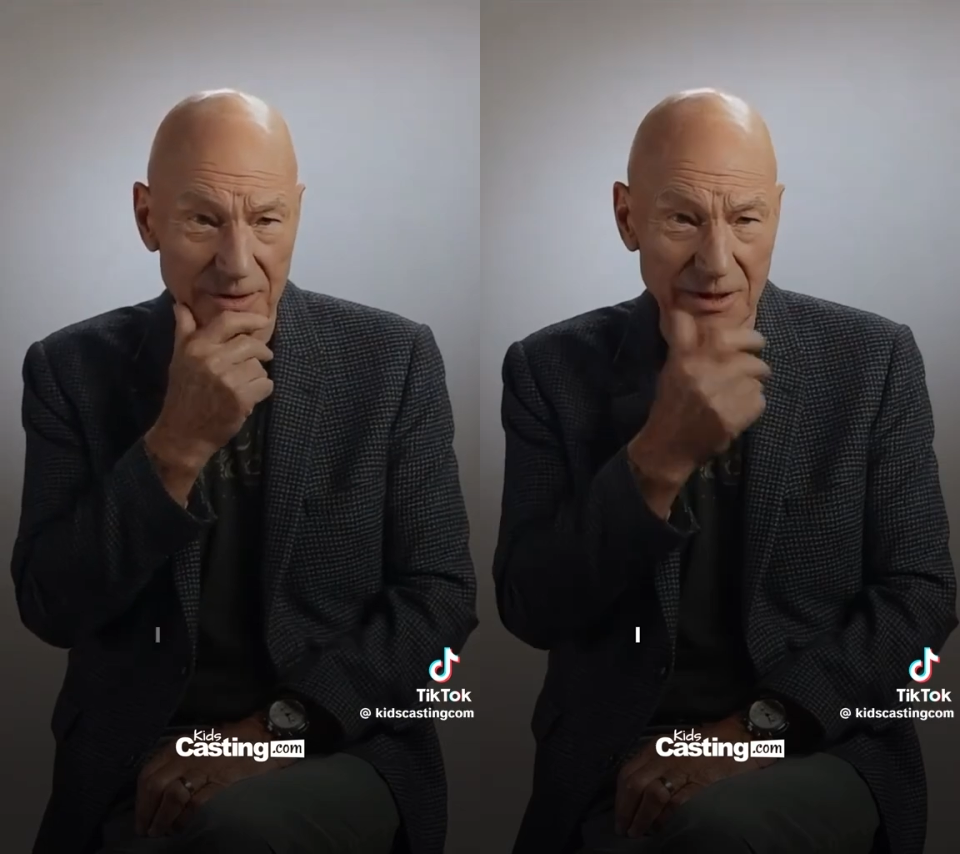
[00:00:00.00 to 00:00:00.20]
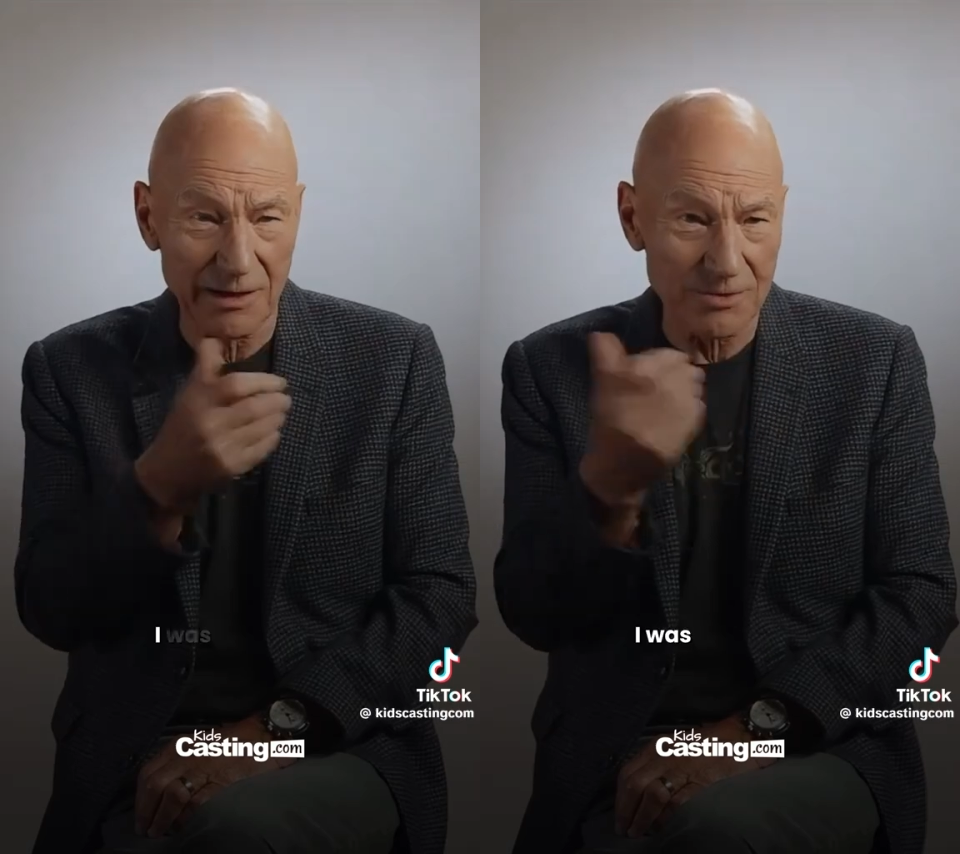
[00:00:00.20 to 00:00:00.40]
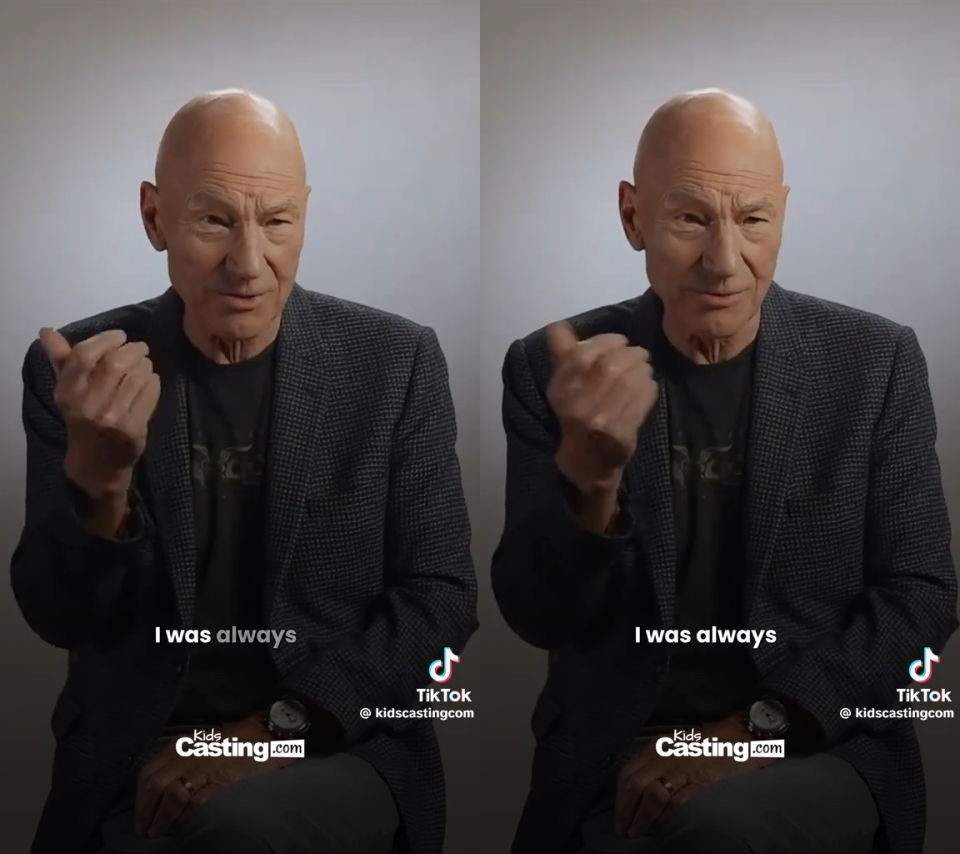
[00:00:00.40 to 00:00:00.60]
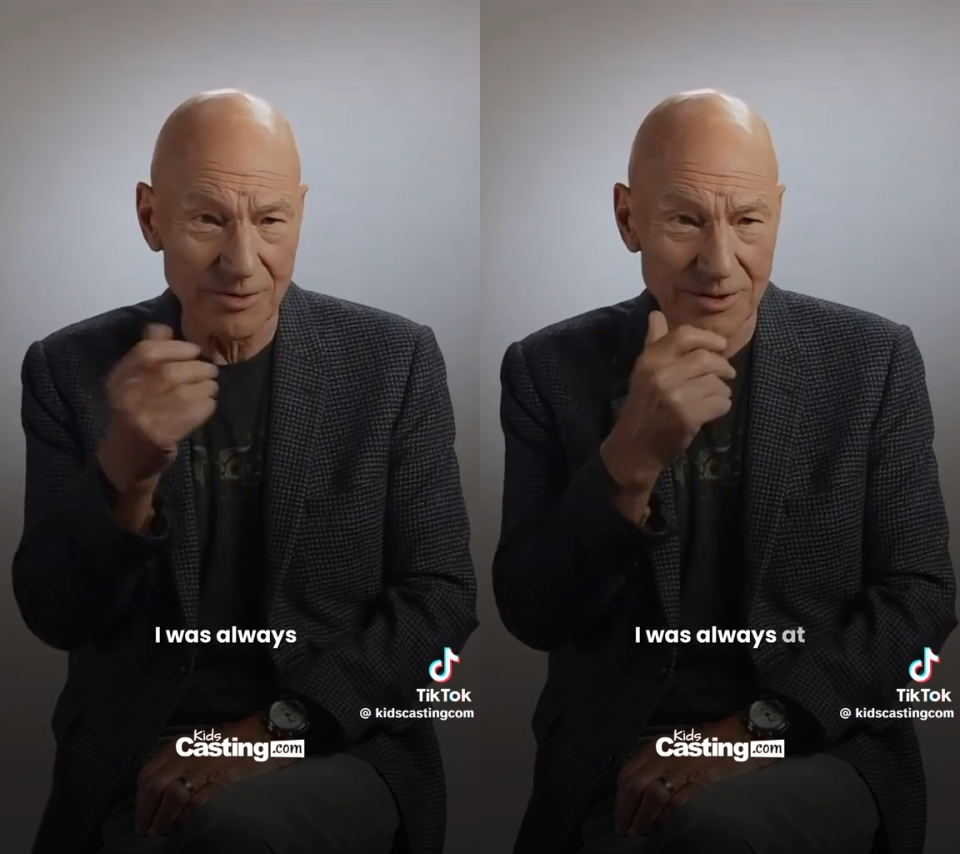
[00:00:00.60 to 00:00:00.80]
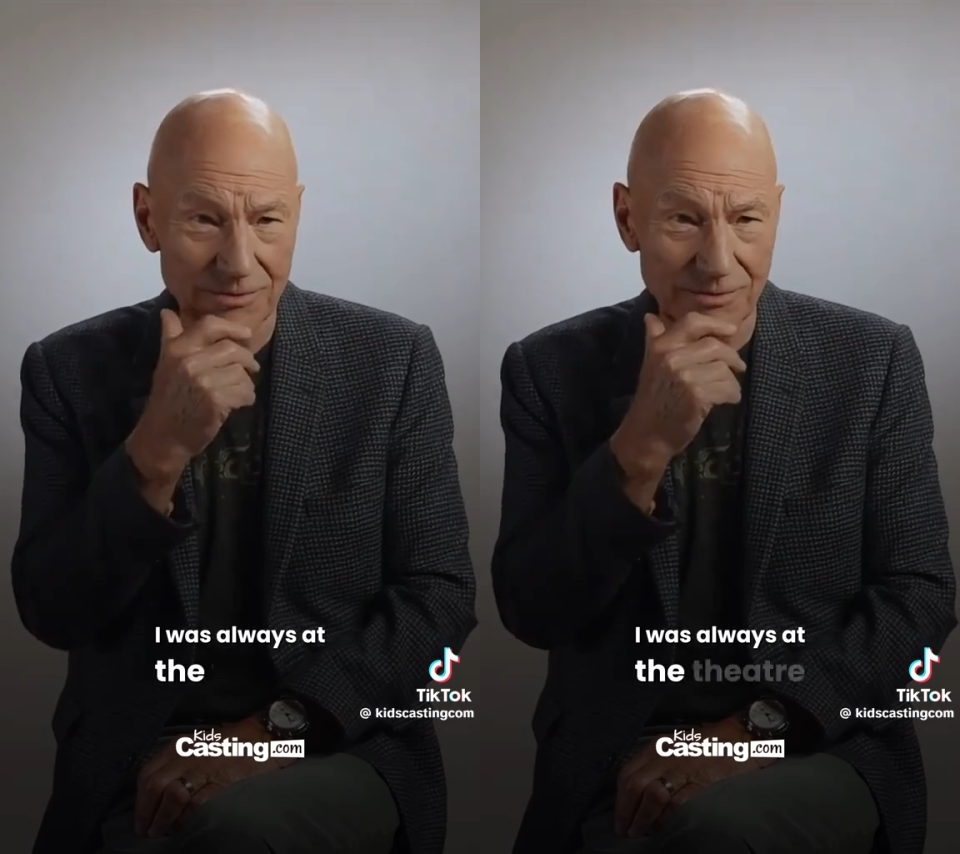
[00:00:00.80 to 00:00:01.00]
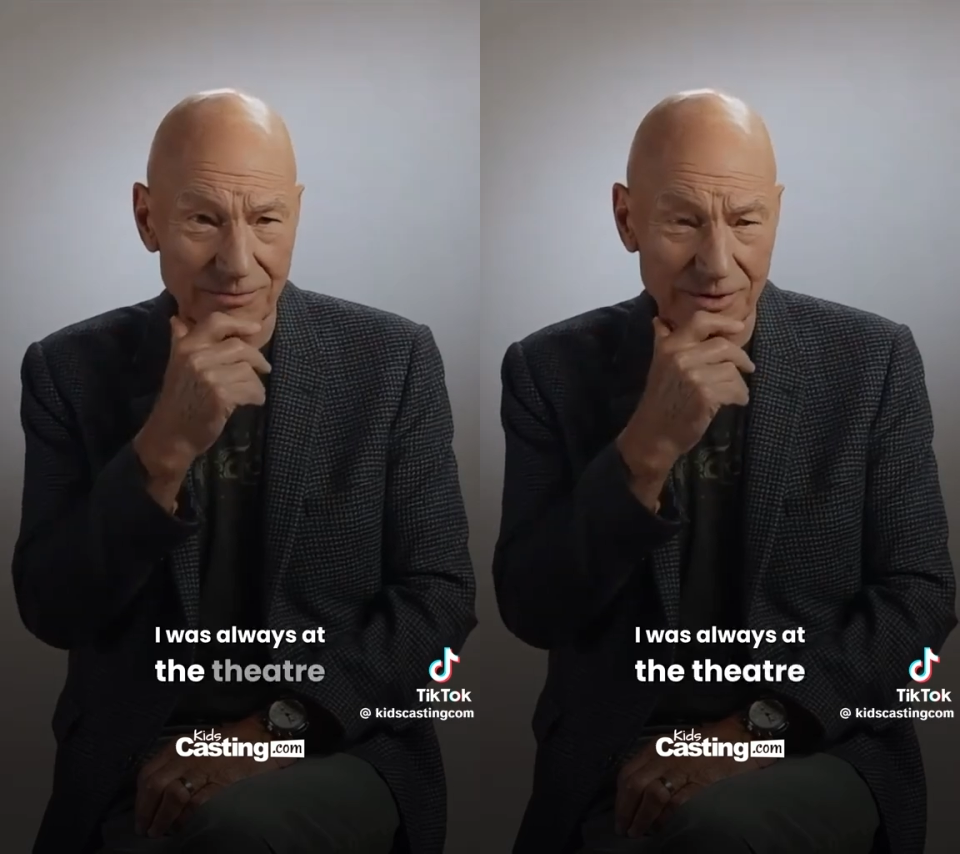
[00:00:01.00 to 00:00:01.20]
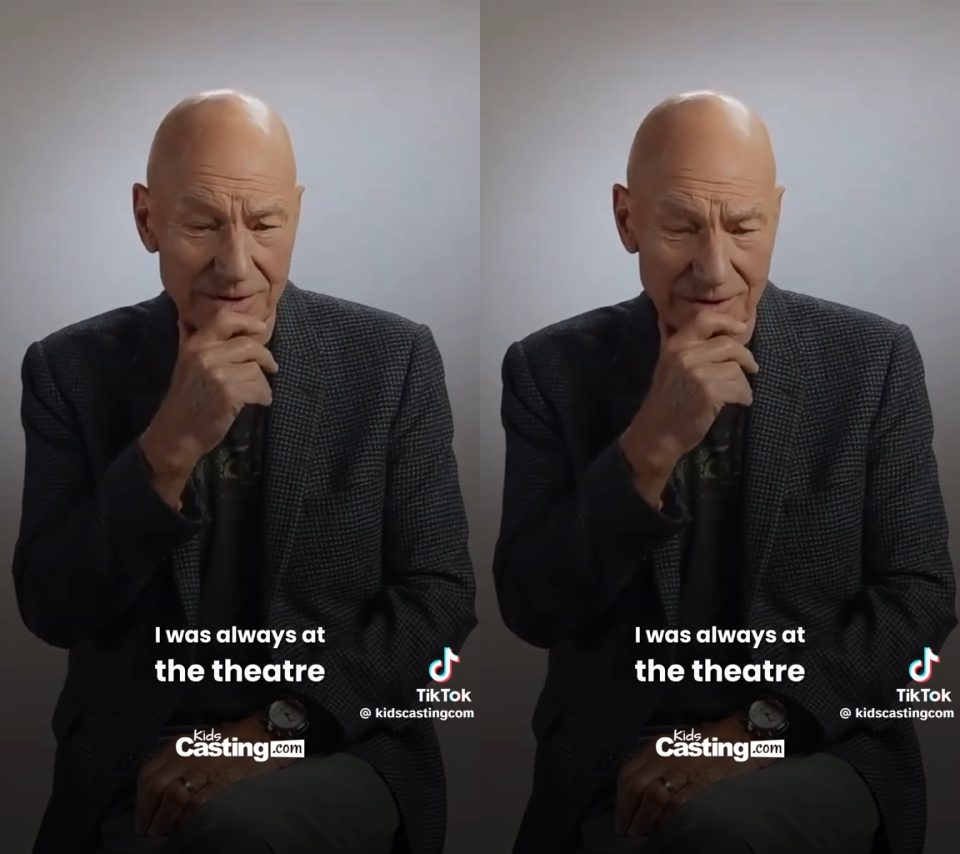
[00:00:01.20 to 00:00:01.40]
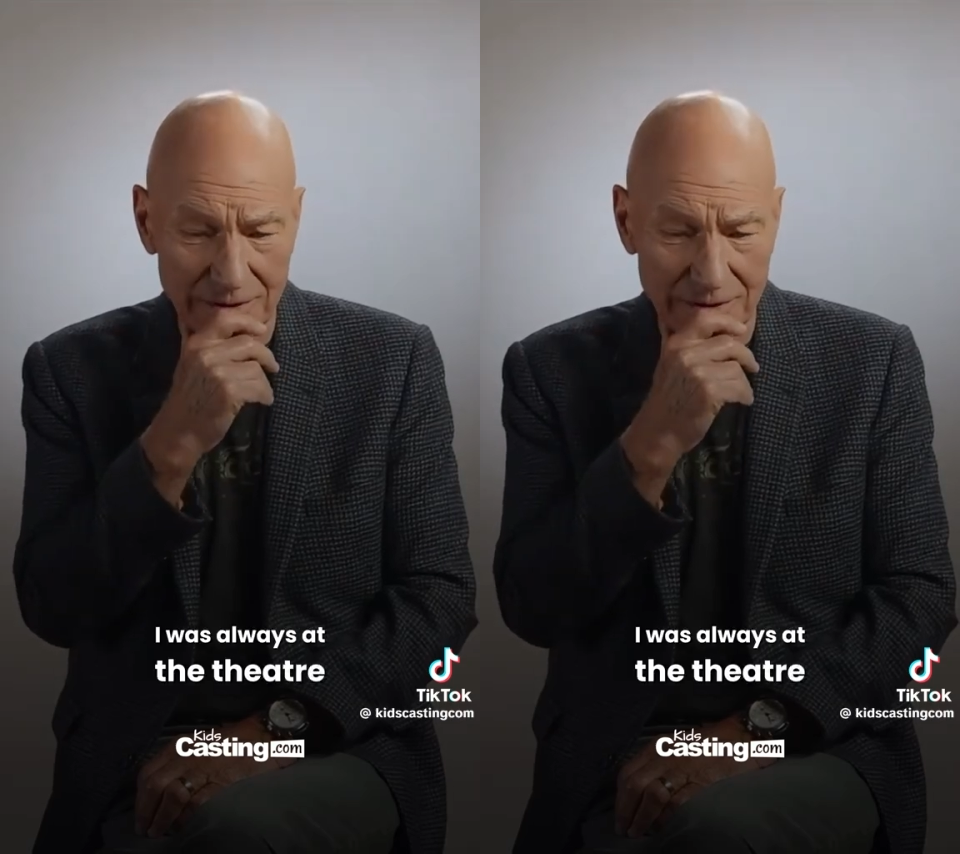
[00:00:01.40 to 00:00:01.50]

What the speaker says: I was always at the theatre.